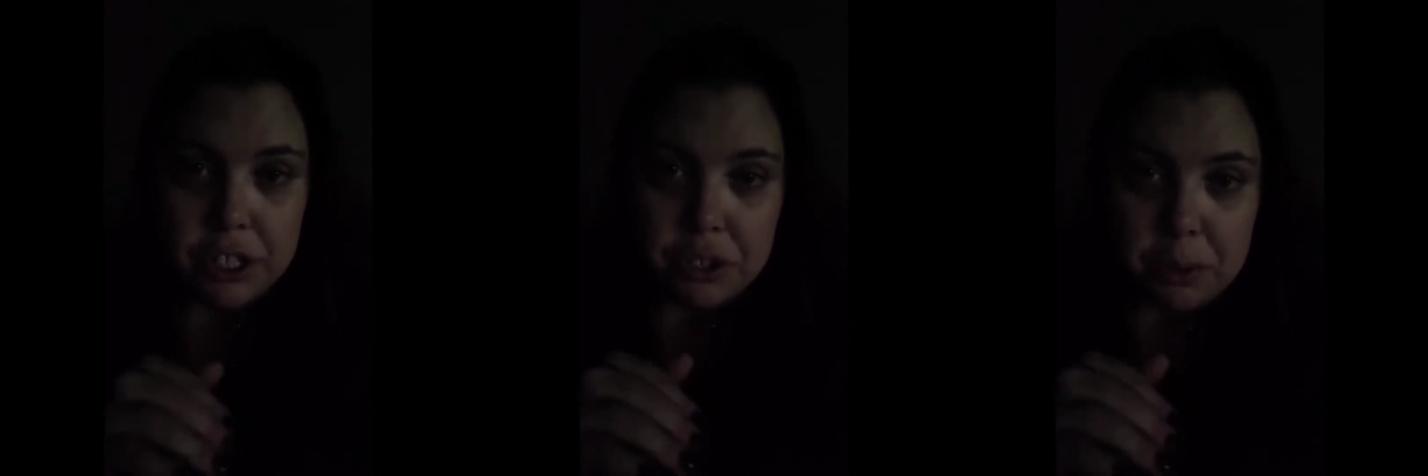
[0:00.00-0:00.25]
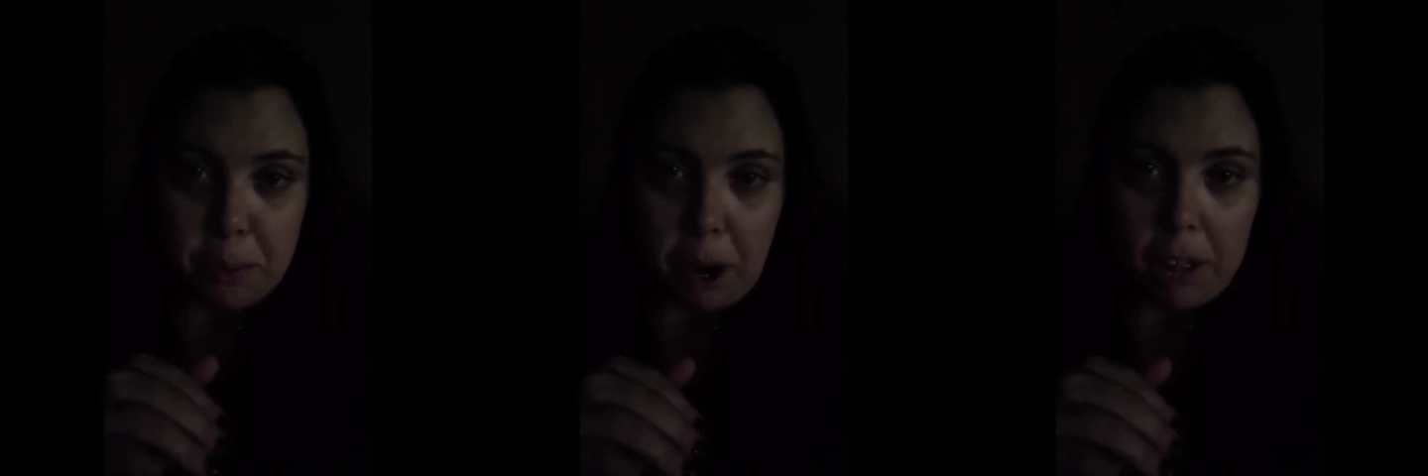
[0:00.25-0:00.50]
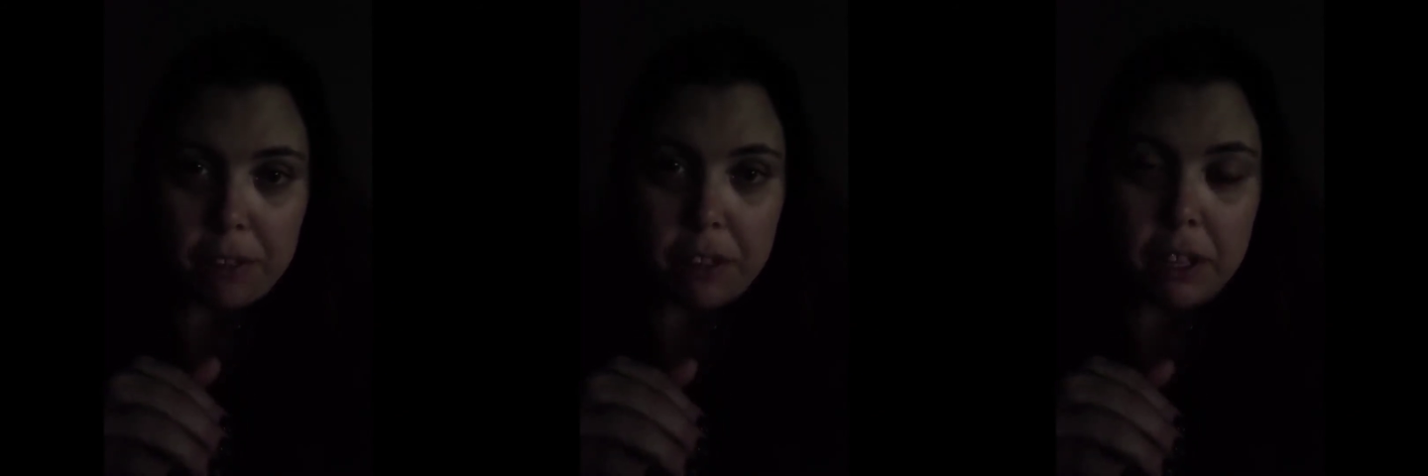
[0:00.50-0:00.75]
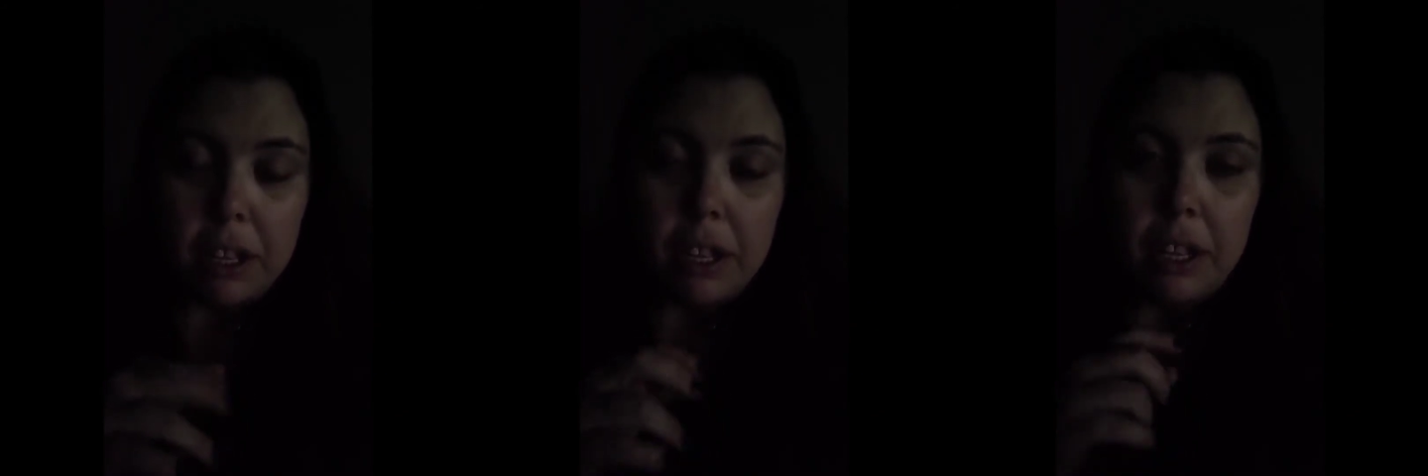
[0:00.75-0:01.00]
do the broth,
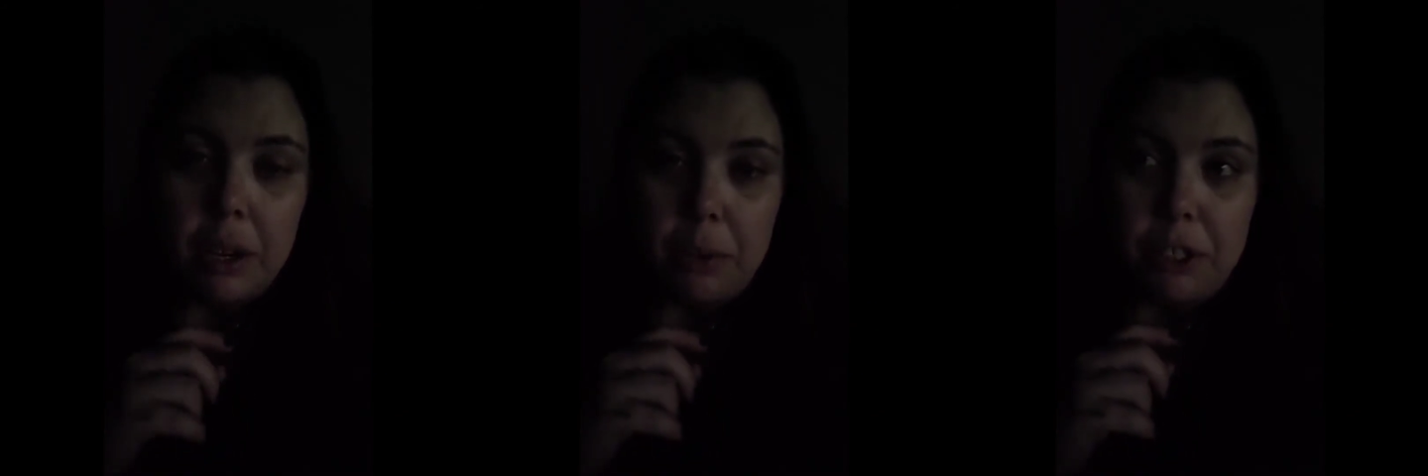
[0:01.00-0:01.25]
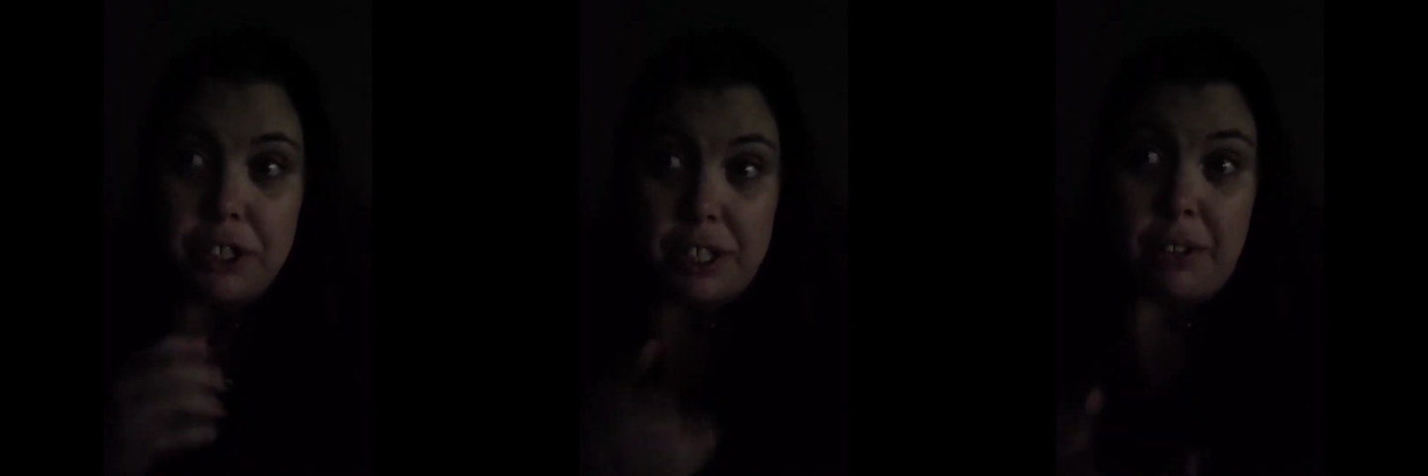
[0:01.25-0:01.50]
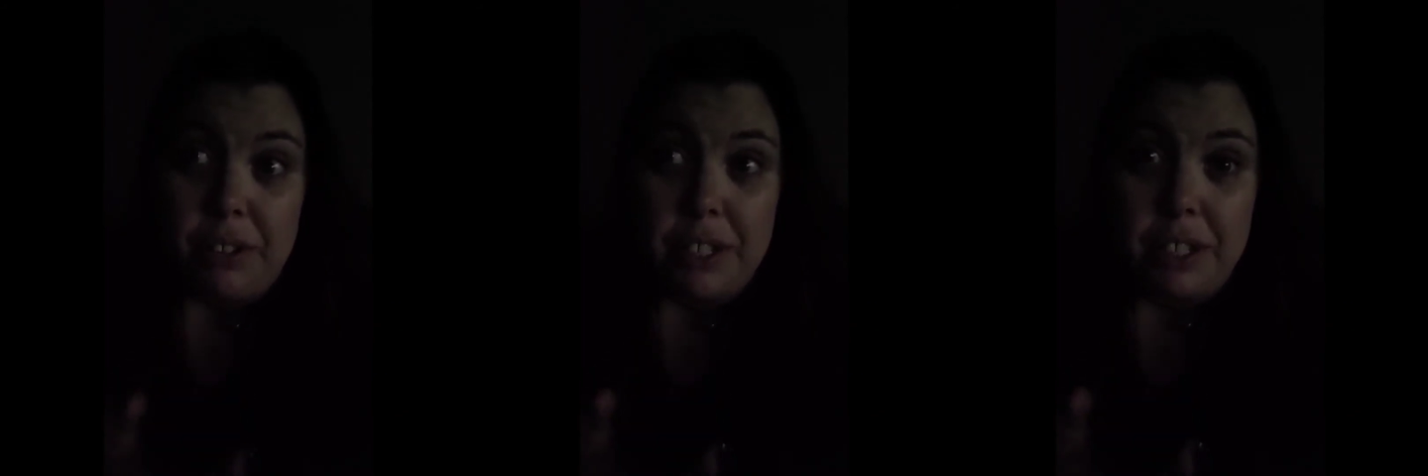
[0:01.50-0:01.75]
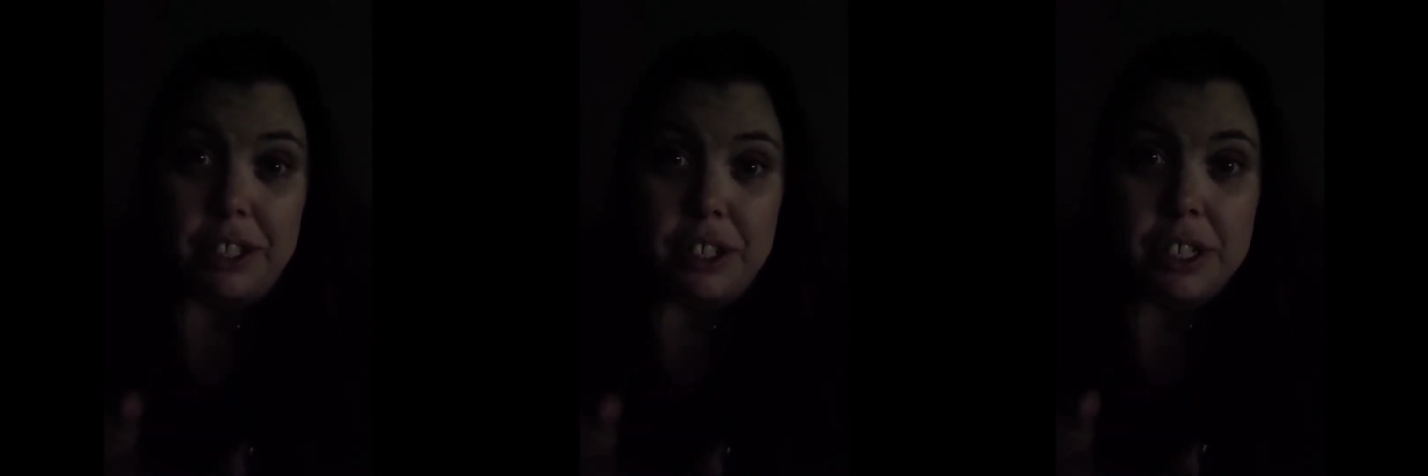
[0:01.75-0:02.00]
which sounds
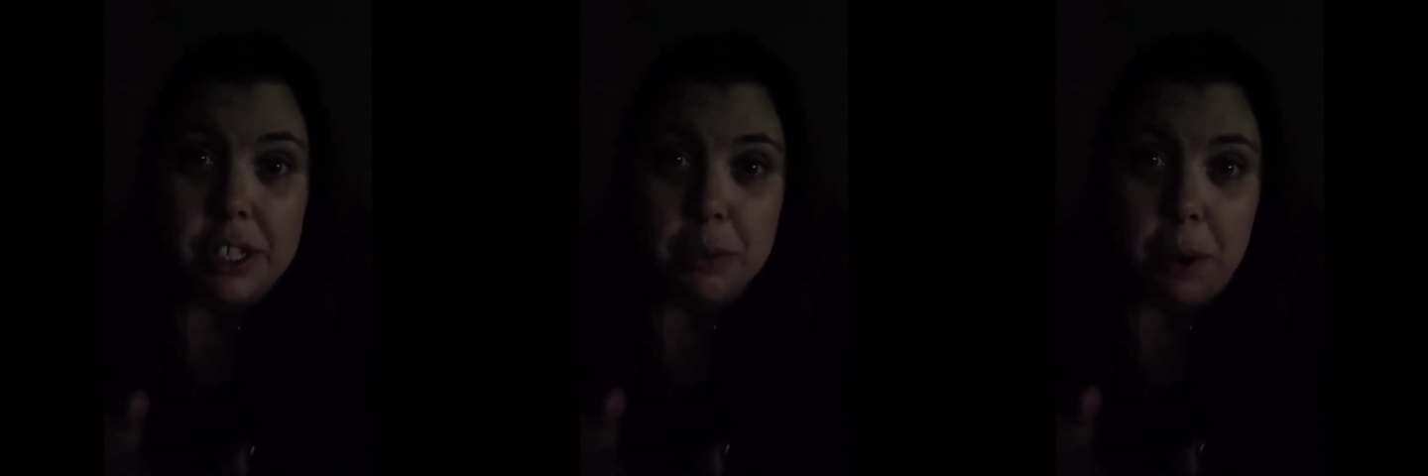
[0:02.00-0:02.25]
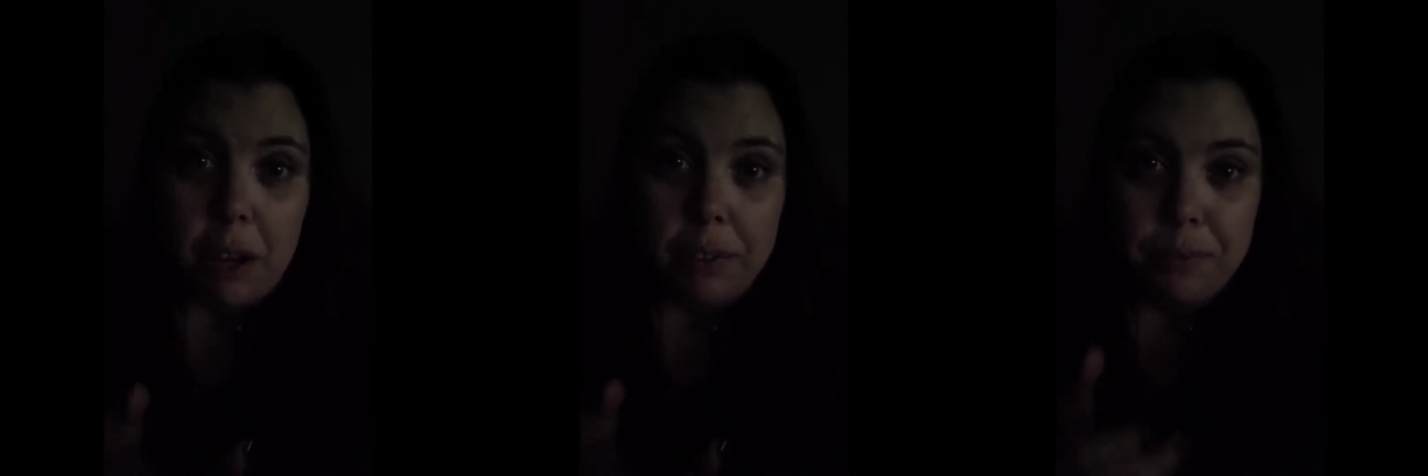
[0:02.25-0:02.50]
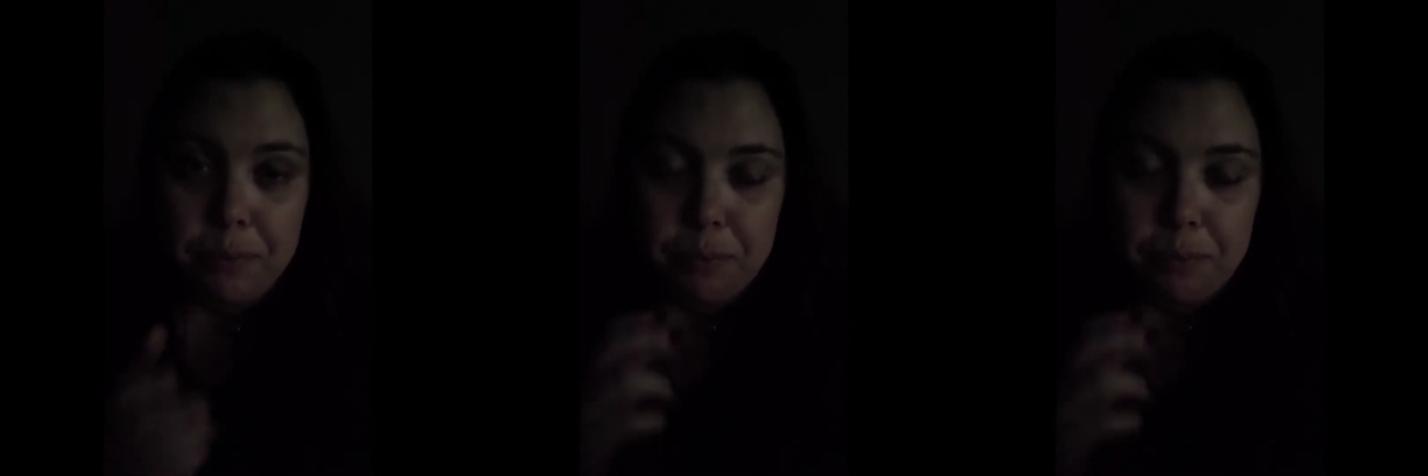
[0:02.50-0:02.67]
delicious as well.